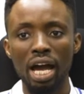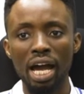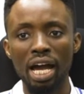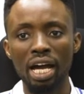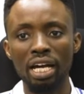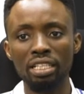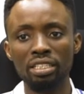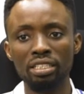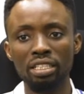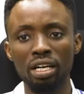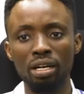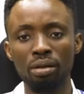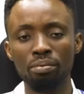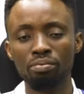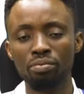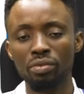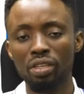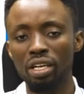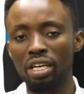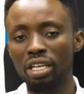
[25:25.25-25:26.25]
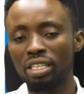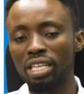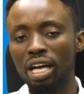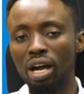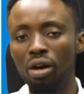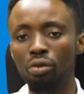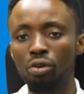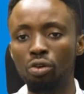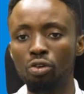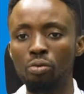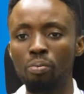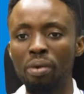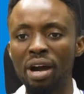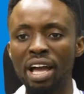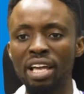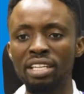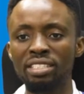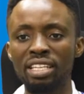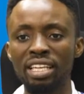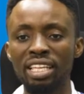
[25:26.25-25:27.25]
And a town
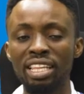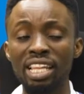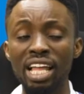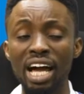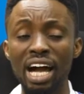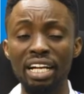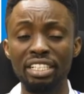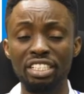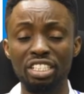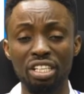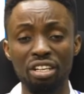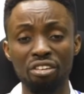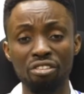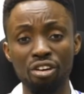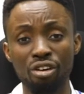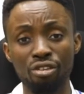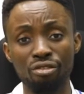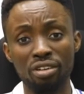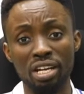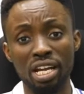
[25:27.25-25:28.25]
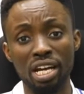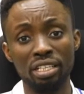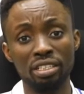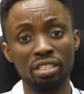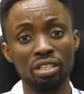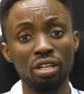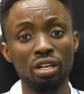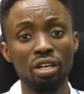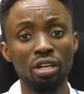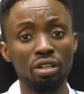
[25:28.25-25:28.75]
occupies a large area of land